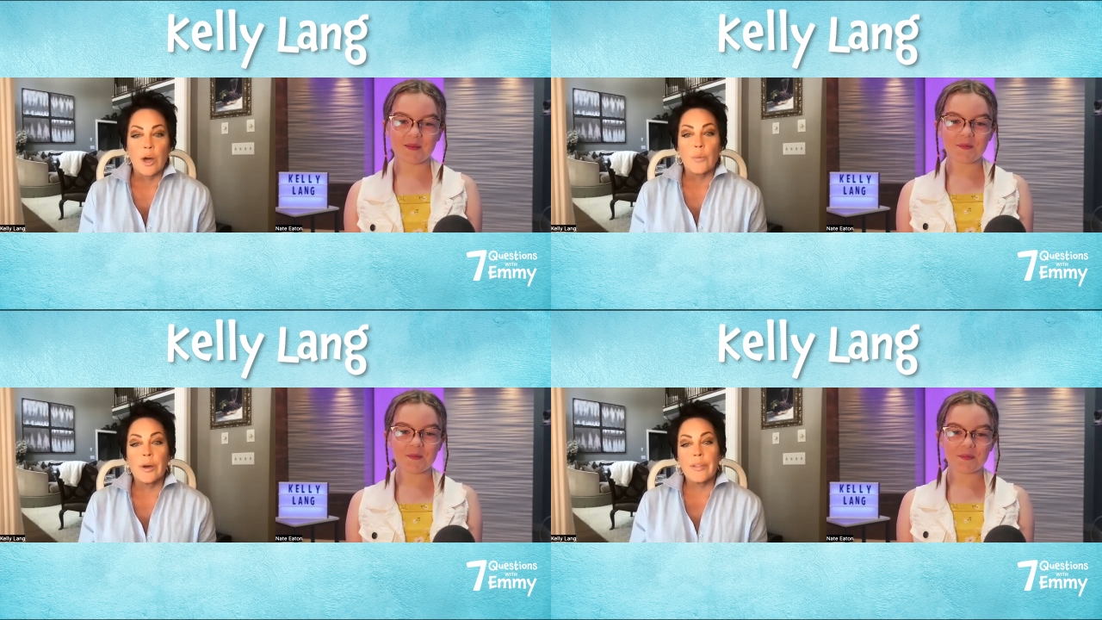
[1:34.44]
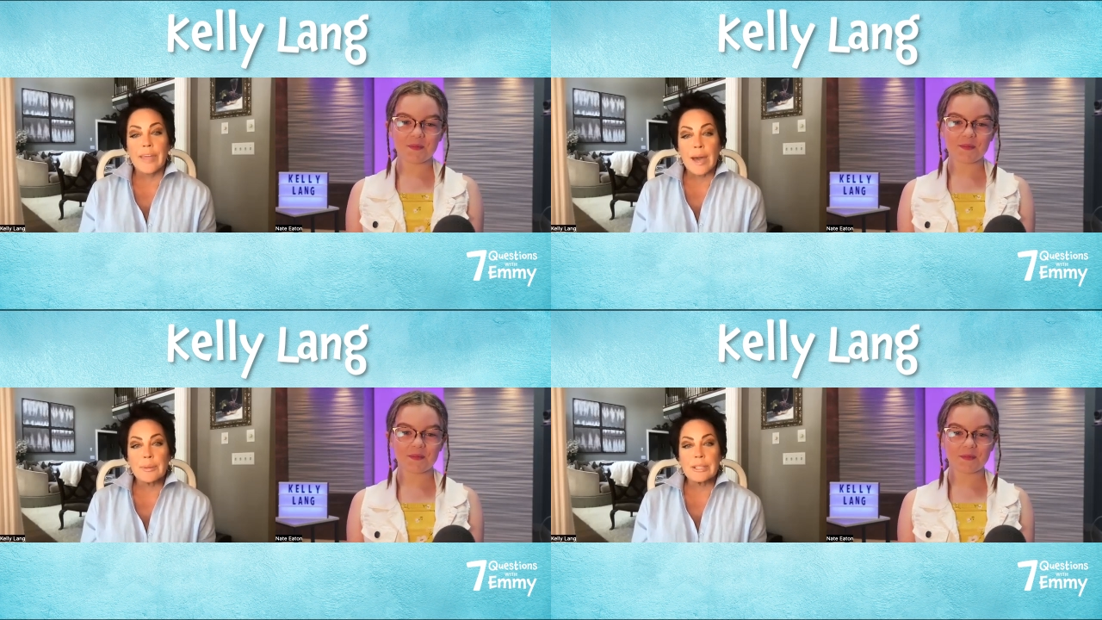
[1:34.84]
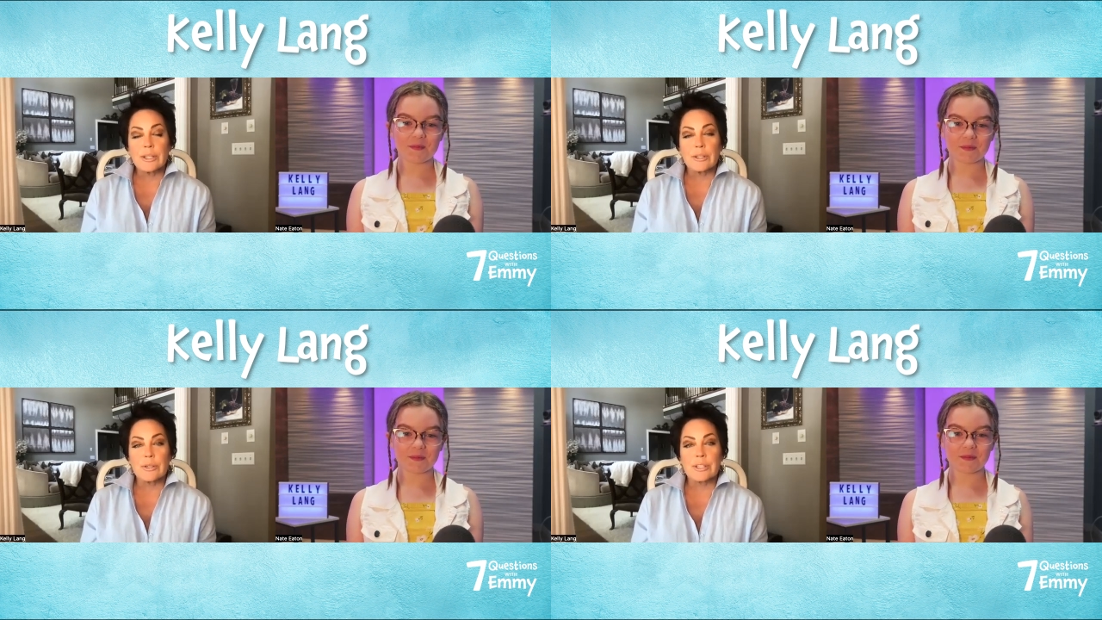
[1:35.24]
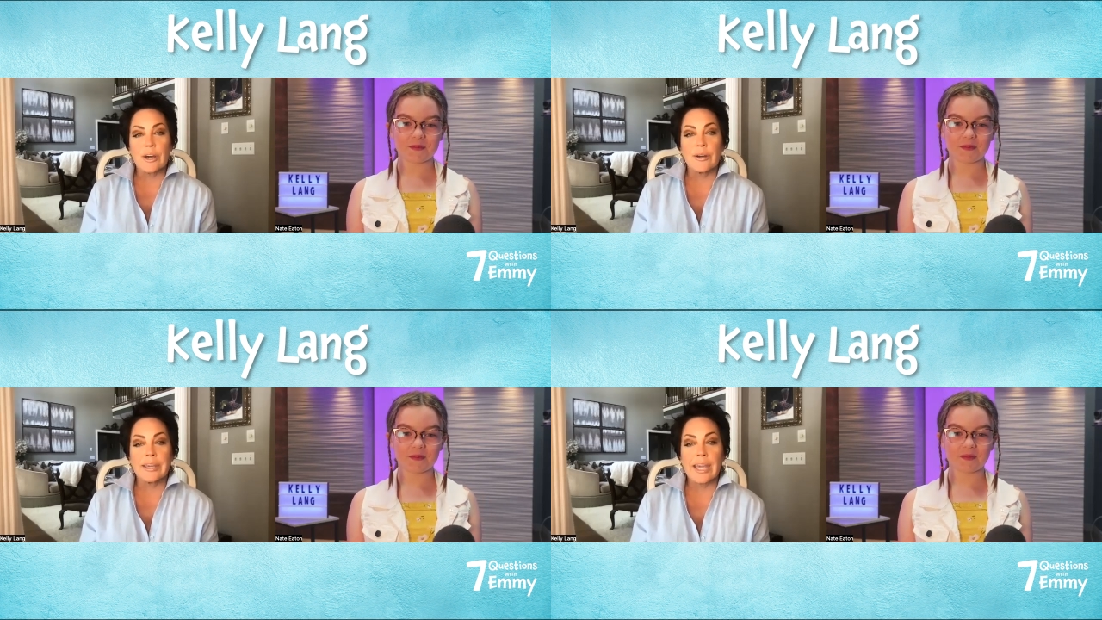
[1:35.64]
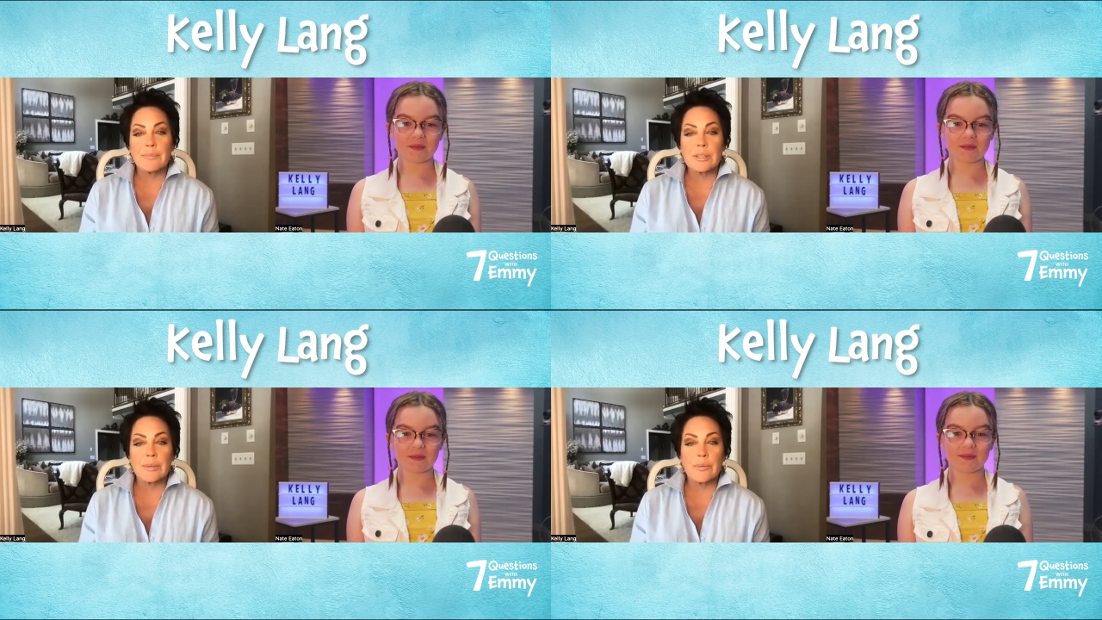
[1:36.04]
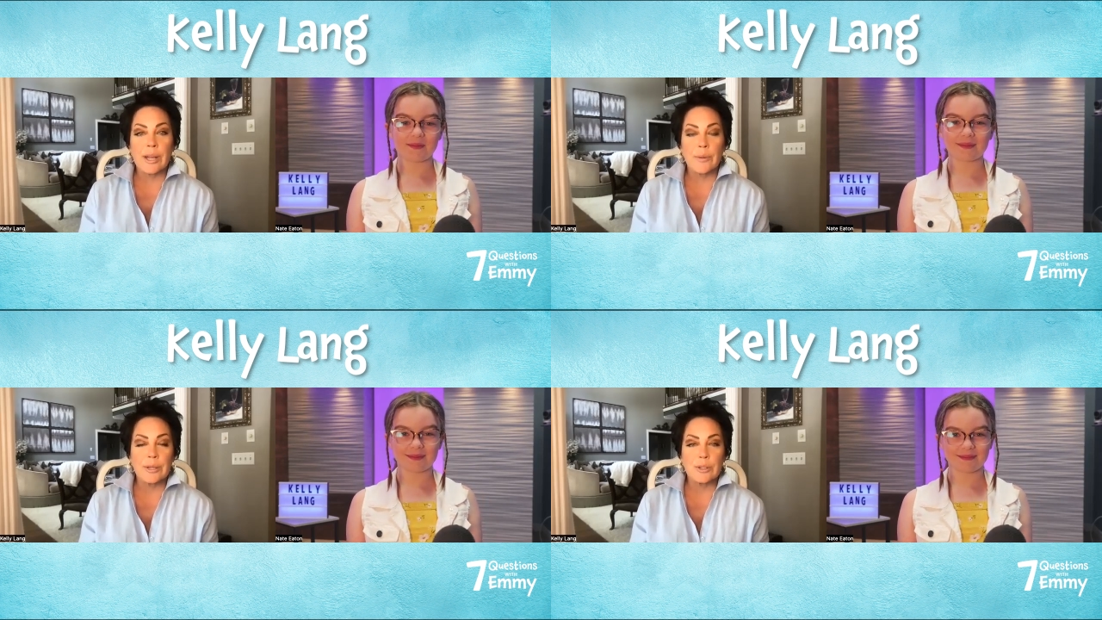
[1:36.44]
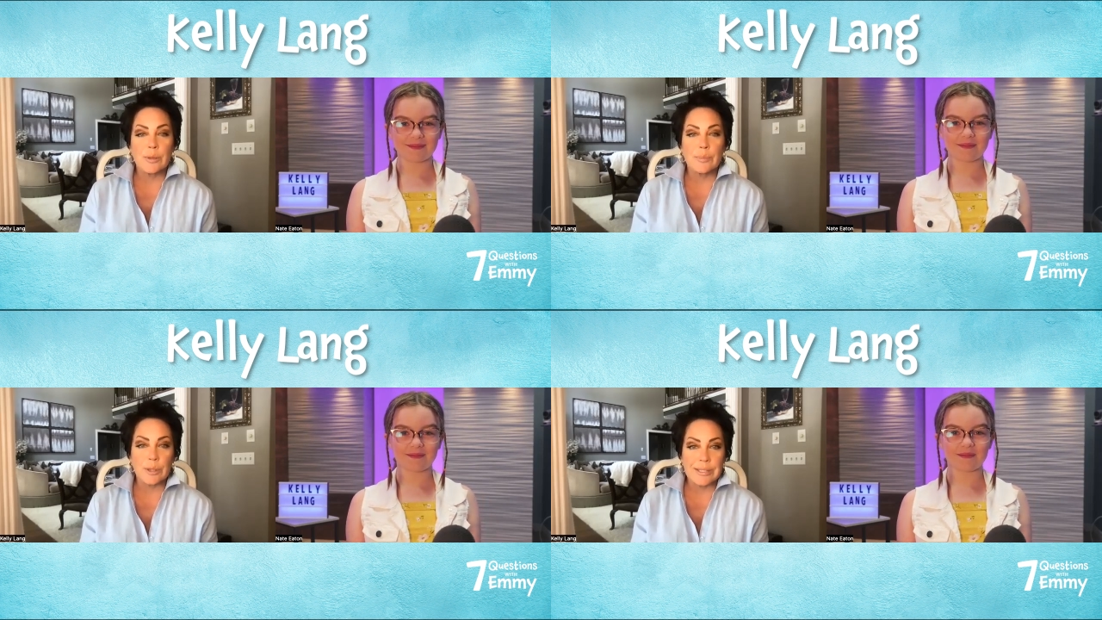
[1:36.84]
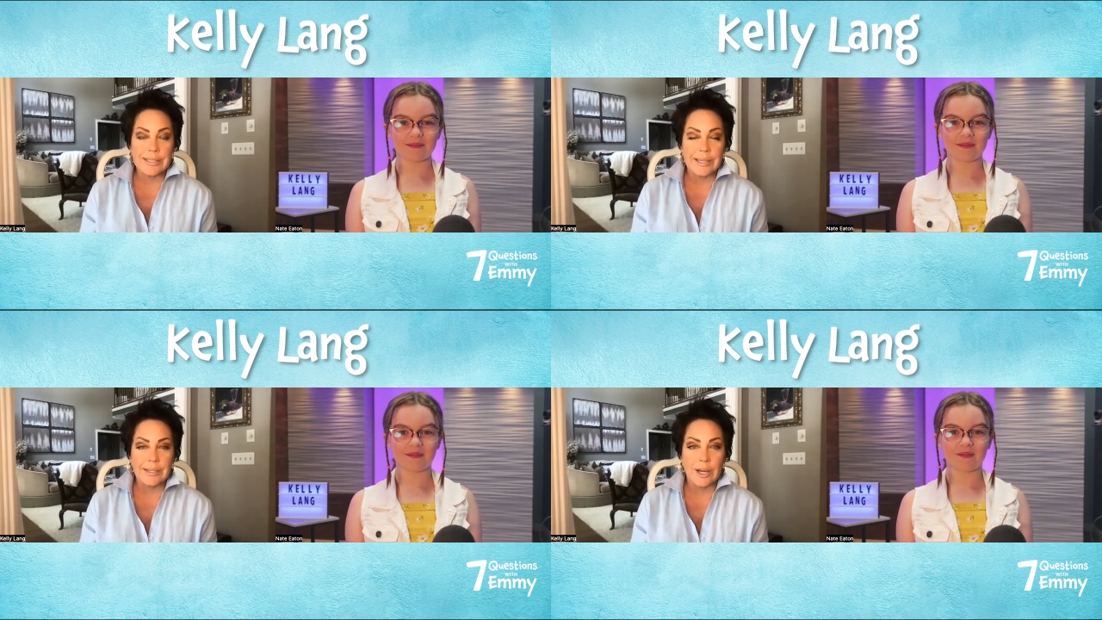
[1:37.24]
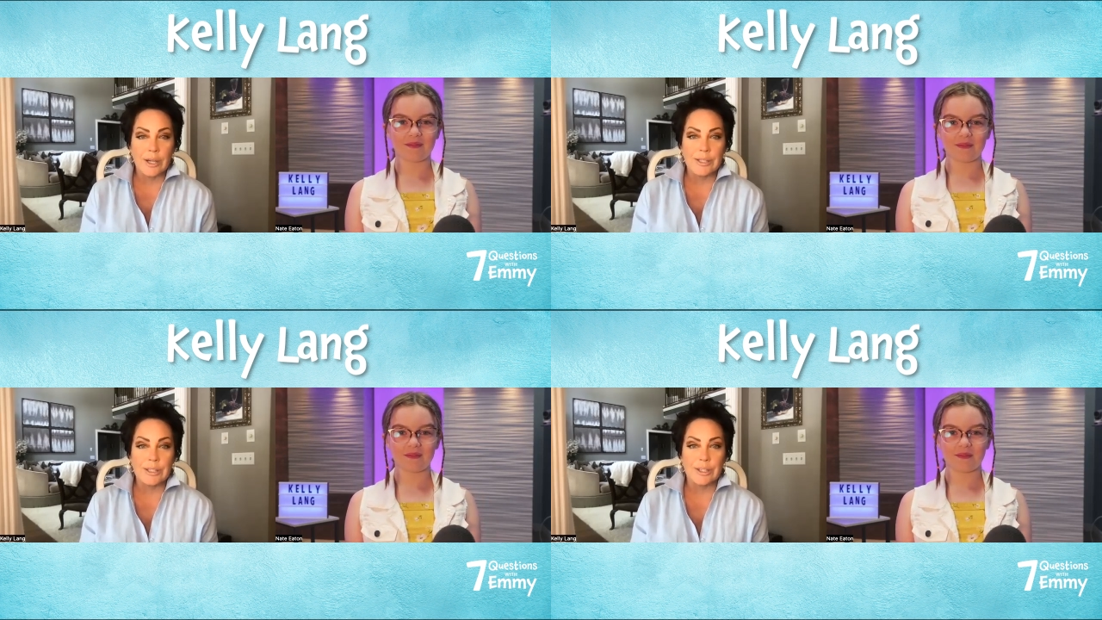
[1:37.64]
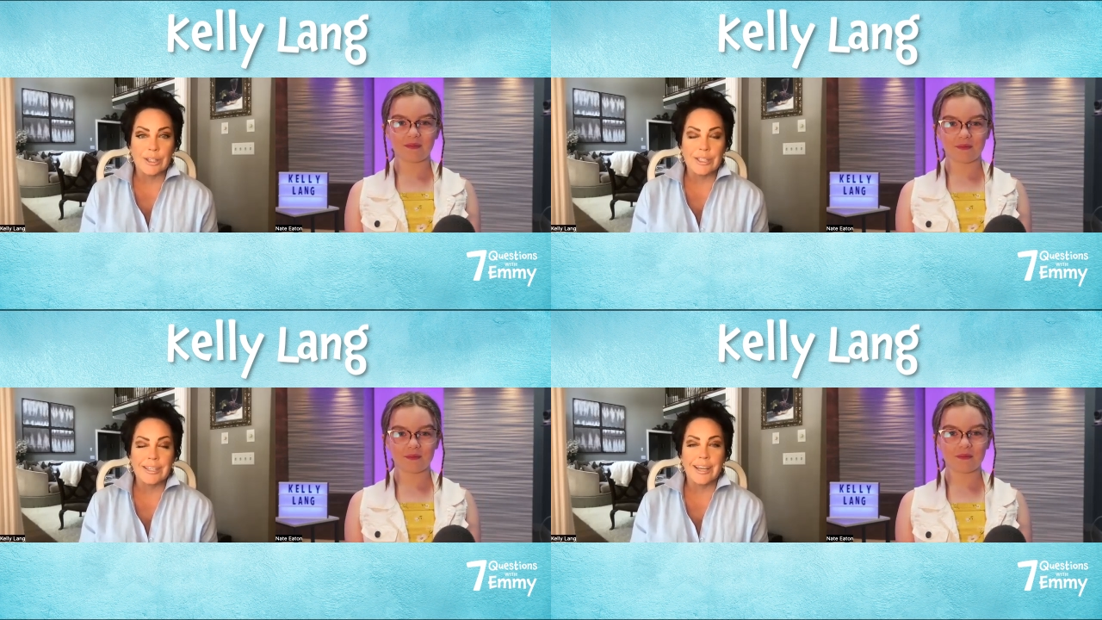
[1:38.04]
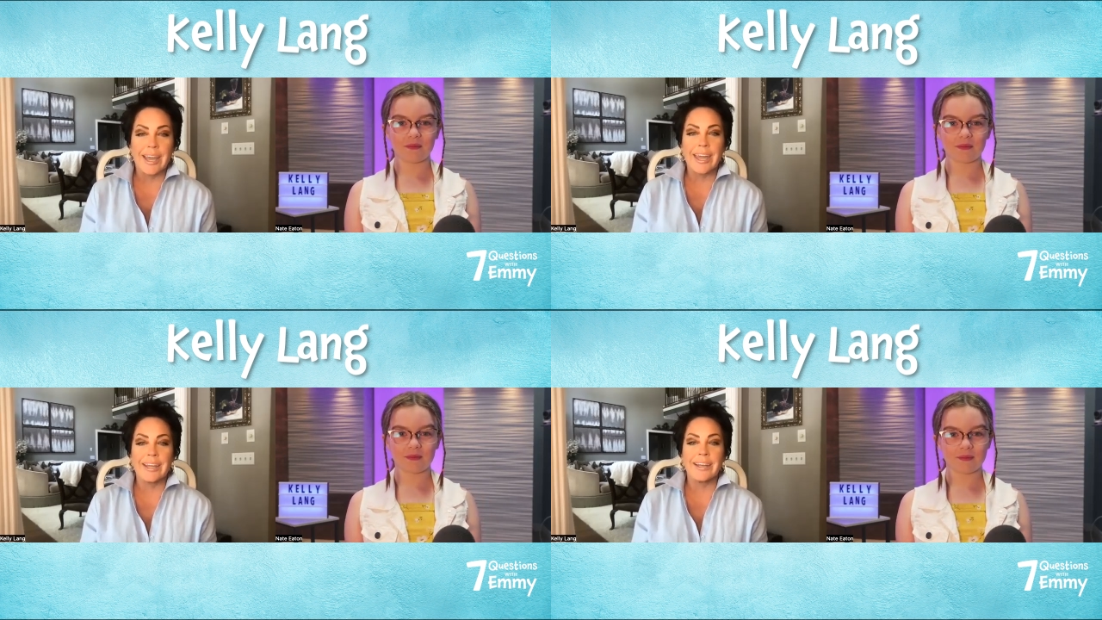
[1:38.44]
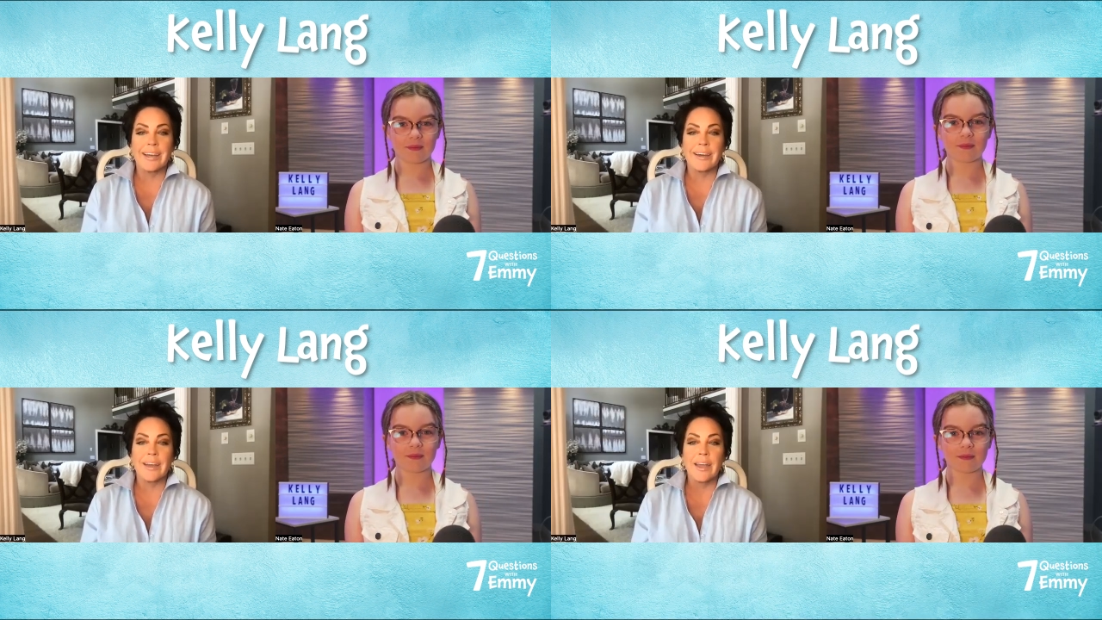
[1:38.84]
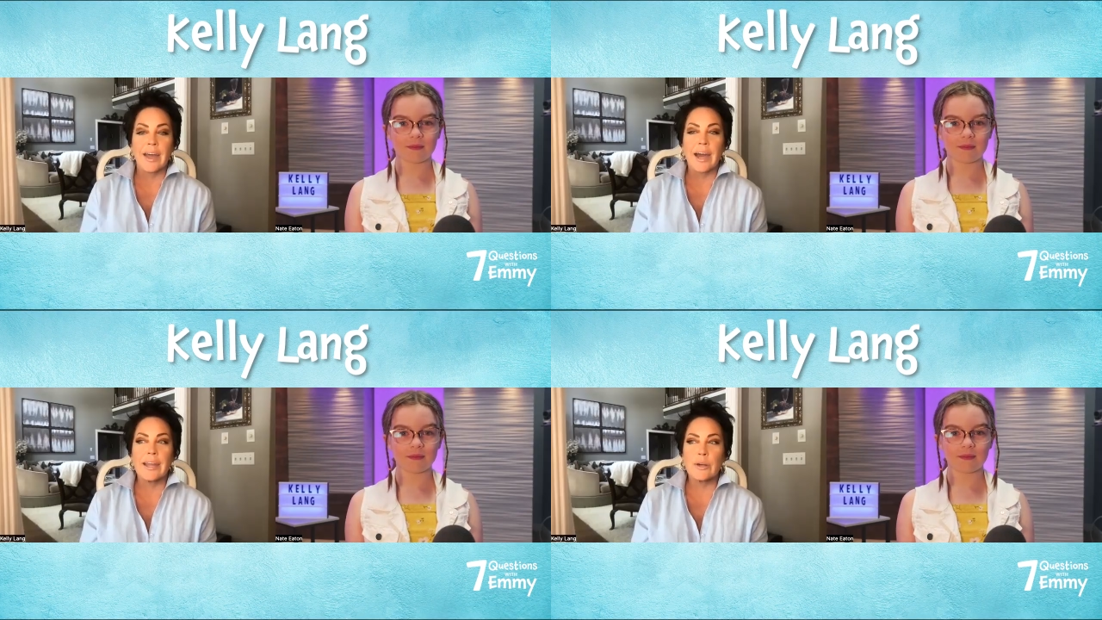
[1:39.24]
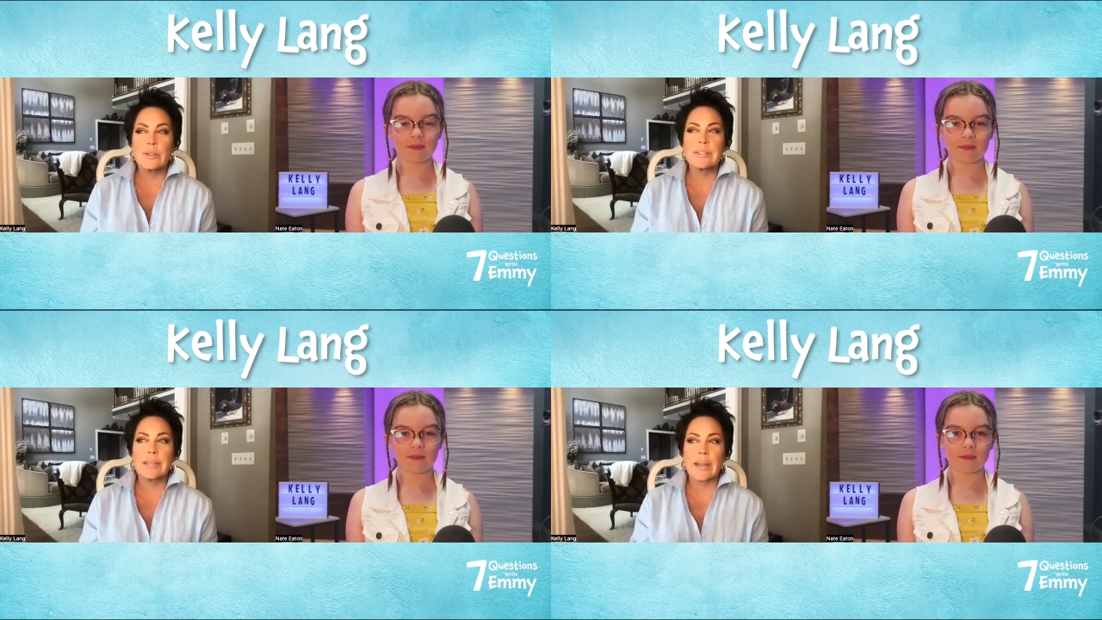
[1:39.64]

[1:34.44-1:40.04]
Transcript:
Speaker 1: Well, that particular song came to me when I went to a Brooks and Dunn concert and uh, I noticed that